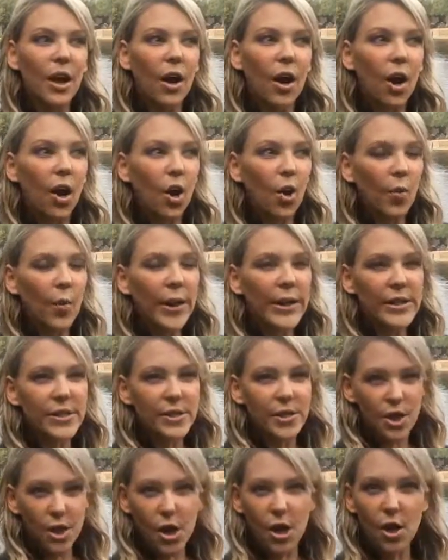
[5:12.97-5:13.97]
always
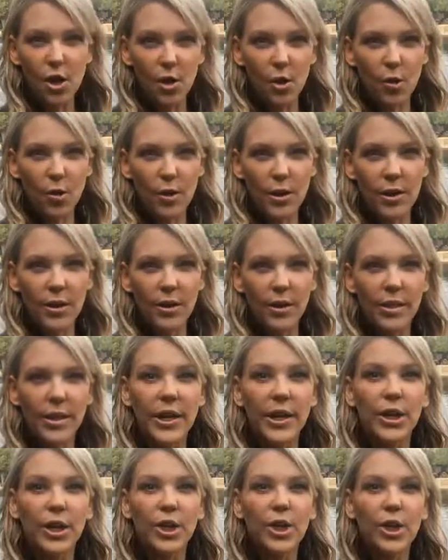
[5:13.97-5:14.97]
know that
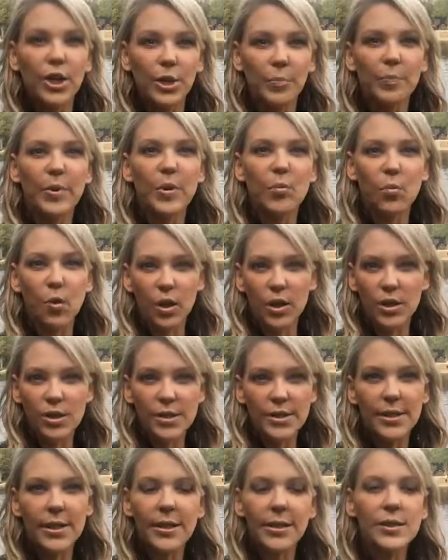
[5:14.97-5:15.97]
it could be worse.
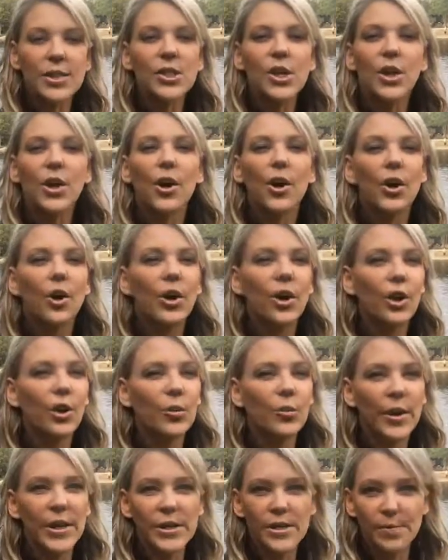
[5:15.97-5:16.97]
Things could
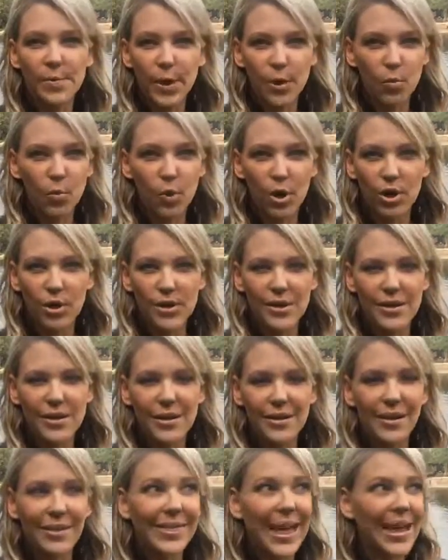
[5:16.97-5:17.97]
always be worse.
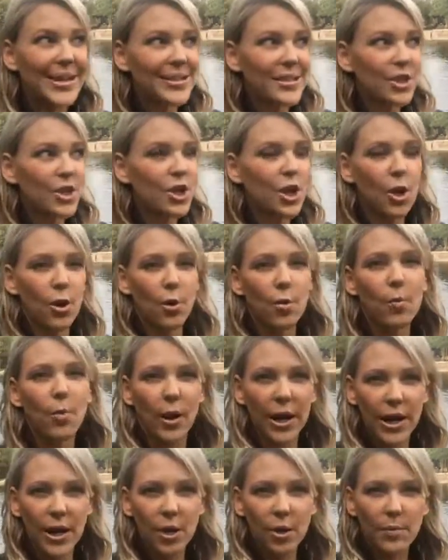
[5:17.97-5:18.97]
That's a
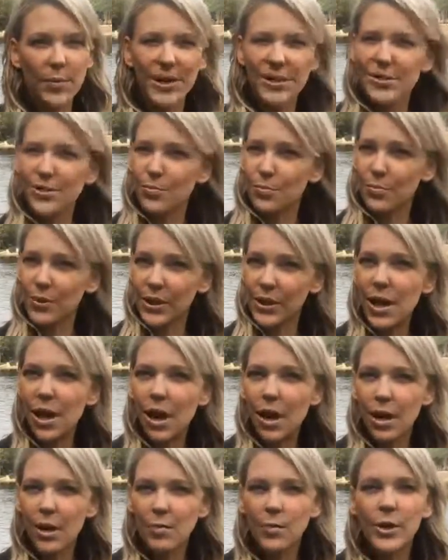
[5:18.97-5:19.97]
no-brainer, but it's really
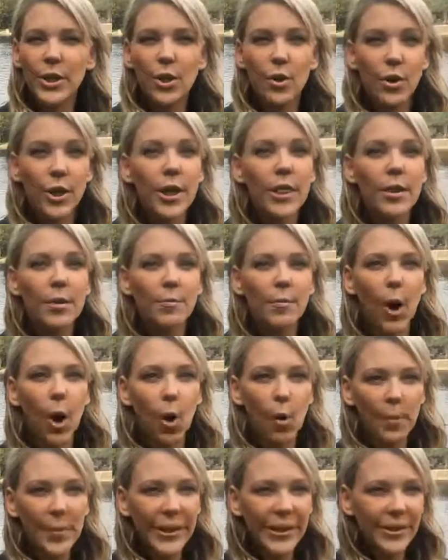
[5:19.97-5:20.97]
hard when you're in the
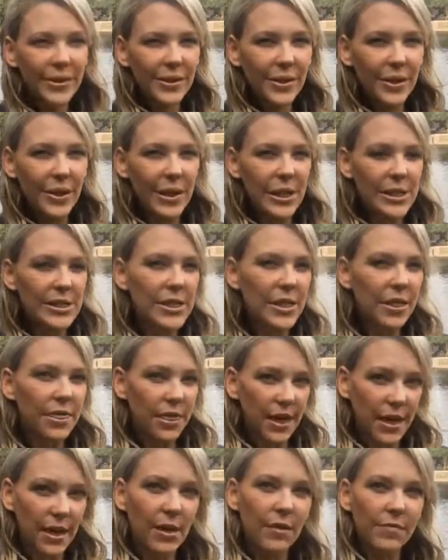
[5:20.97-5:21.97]
moment to
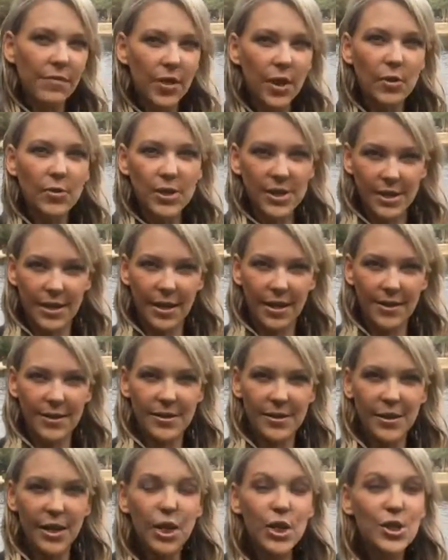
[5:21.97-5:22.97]
think of those
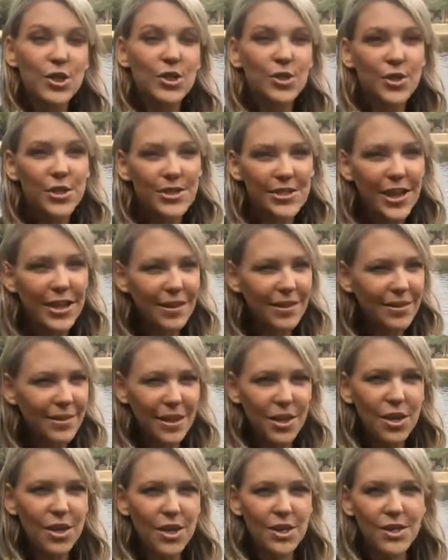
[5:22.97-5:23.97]
things. So the second
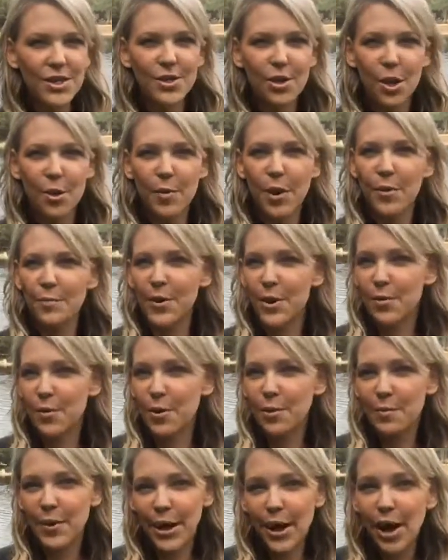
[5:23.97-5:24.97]
thing you need to know about me,
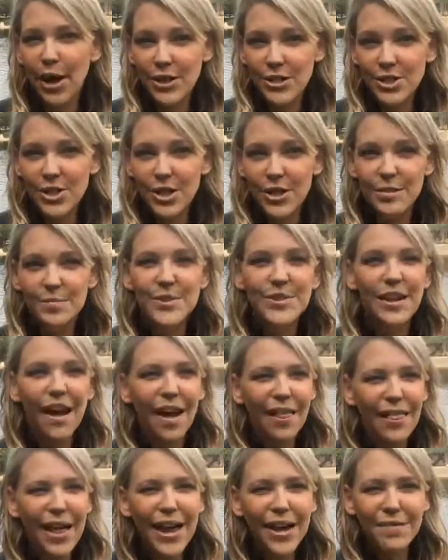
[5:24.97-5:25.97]
one of my hardships,
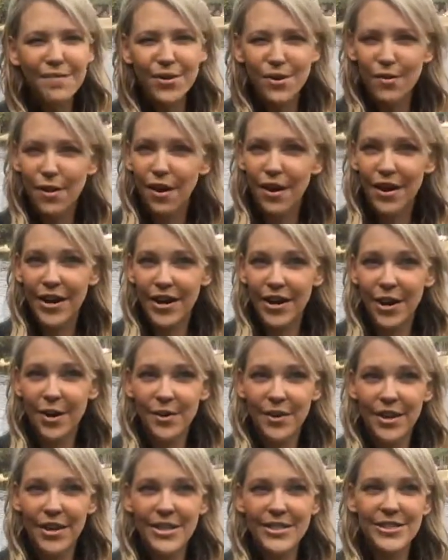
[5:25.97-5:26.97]
a lot of you already
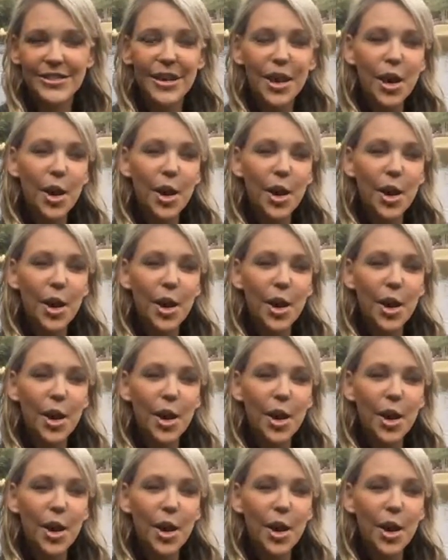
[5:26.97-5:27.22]
know this,